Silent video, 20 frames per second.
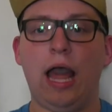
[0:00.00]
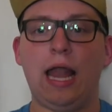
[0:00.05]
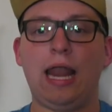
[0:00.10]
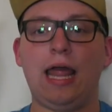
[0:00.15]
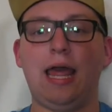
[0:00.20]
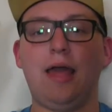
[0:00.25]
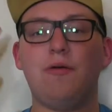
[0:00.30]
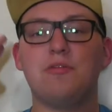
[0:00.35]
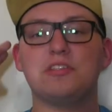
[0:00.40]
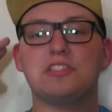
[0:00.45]
and
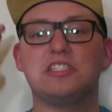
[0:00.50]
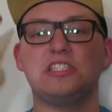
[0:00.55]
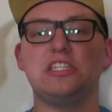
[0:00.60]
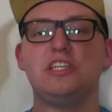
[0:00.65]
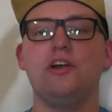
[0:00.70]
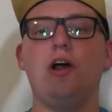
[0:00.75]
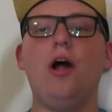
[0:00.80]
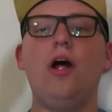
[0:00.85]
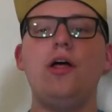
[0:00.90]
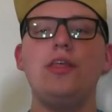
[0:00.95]
I will
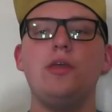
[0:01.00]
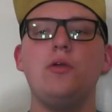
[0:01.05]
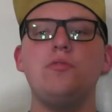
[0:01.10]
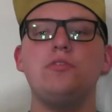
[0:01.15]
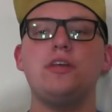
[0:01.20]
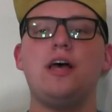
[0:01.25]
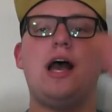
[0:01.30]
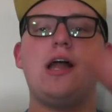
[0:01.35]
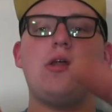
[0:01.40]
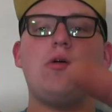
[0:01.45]
see all you
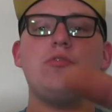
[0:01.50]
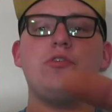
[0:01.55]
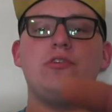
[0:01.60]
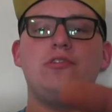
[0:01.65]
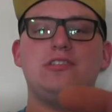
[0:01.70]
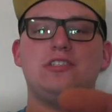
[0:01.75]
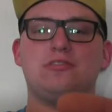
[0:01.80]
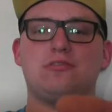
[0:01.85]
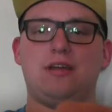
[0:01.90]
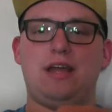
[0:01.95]
Dino
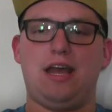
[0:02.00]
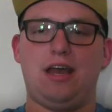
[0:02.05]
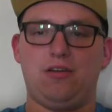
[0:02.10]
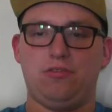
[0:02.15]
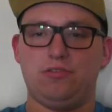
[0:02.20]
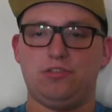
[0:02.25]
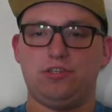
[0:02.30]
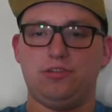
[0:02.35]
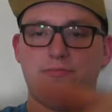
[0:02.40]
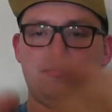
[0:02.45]
dudes
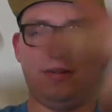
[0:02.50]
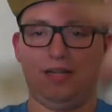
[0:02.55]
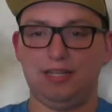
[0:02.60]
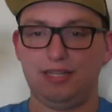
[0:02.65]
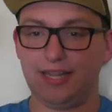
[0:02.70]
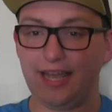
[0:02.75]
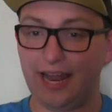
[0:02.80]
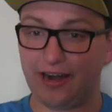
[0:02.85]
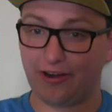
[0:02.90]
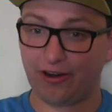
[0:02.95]
around.
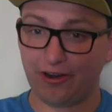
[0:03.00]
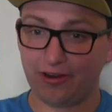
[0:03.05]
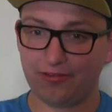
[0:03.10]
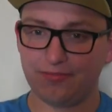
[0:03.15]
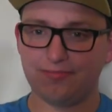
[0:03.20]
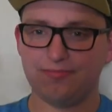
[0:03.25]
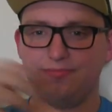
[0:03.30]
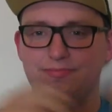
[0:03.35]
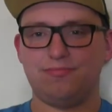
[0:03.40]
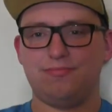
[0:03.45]
Later.